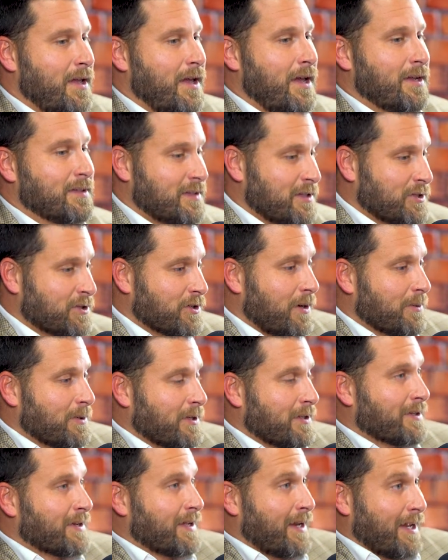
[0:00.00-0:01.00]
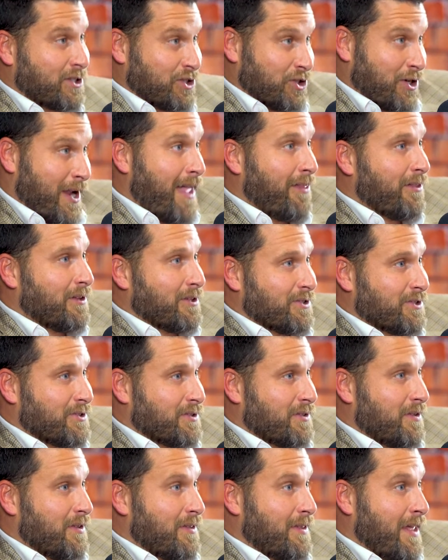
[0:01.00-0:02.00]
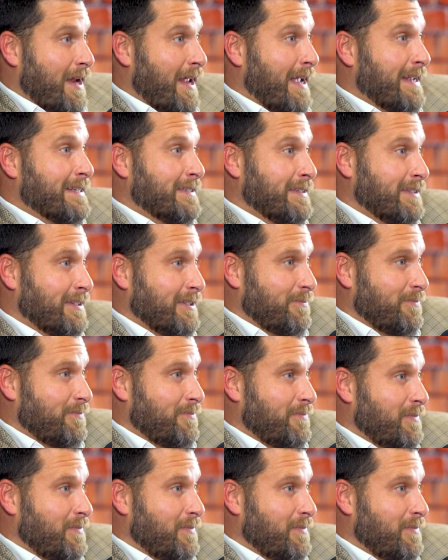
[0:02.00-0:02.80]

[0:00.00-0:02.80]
Hey, teacher, can I challenge that idea?